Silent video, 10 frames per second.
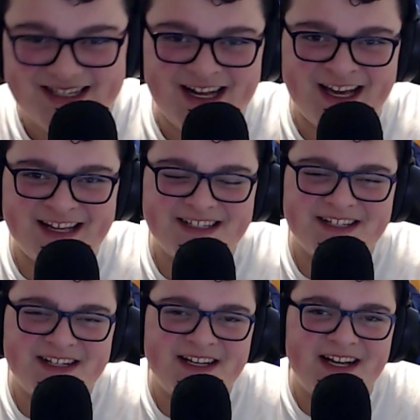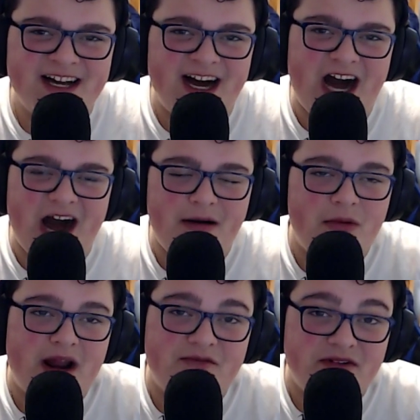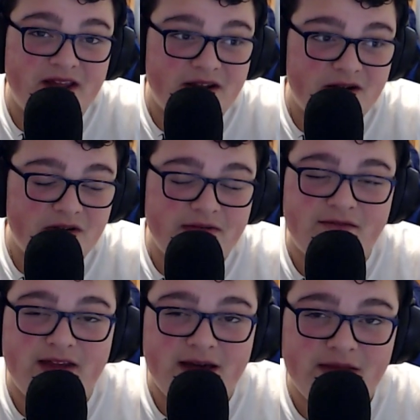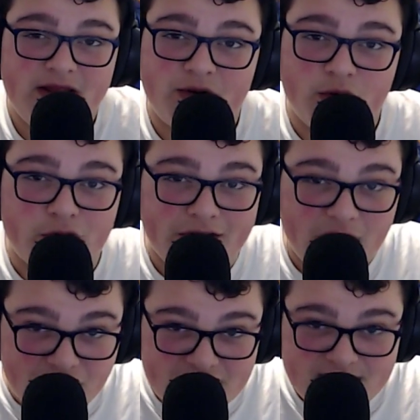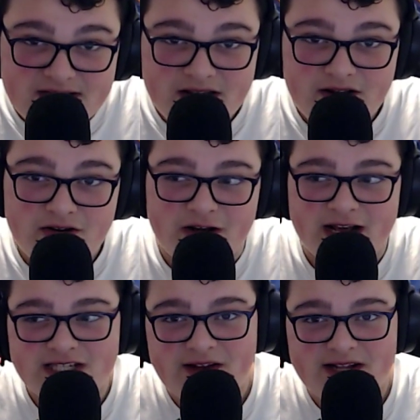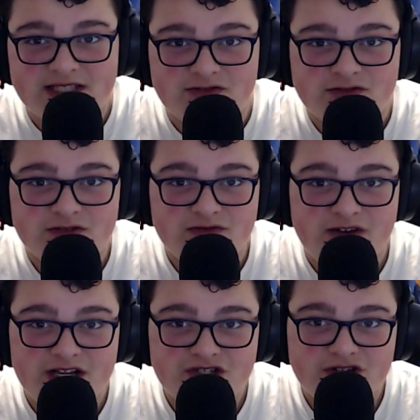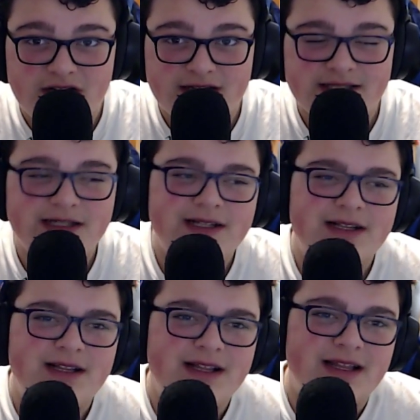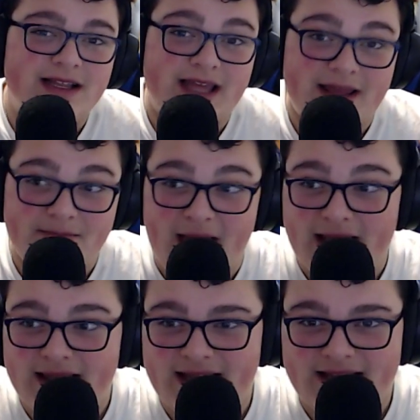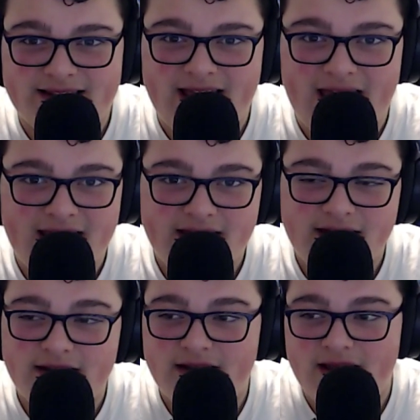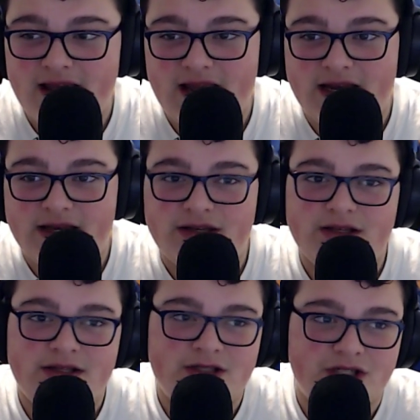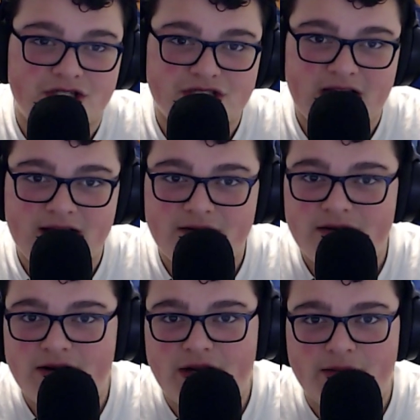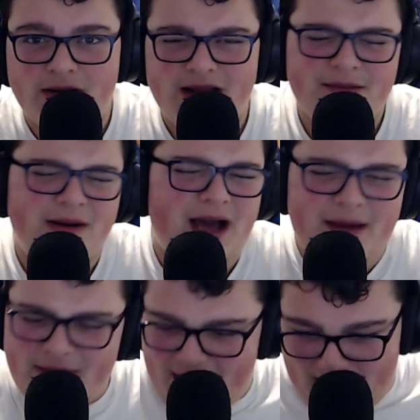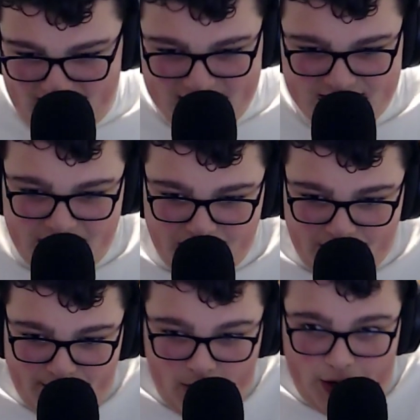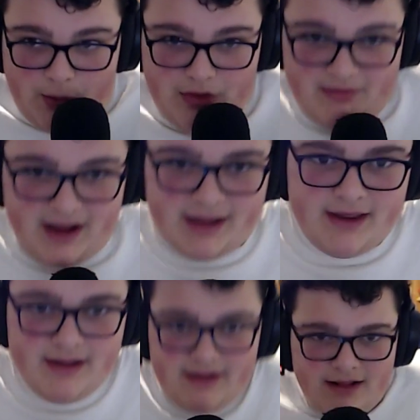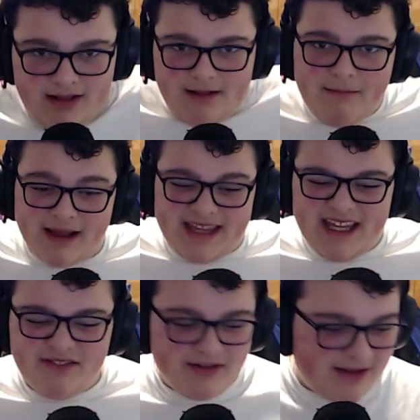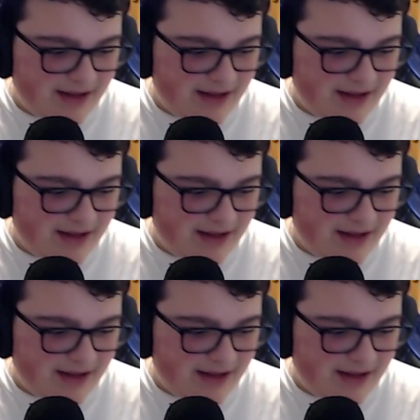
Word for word: tonight. Uh, went out for dinner with my family, a little early Christmas dinner at a nice fancy restaurant came back like at ten and took a shower and did out, But I'm, I'm not gonna stand here and bore you with my my evening,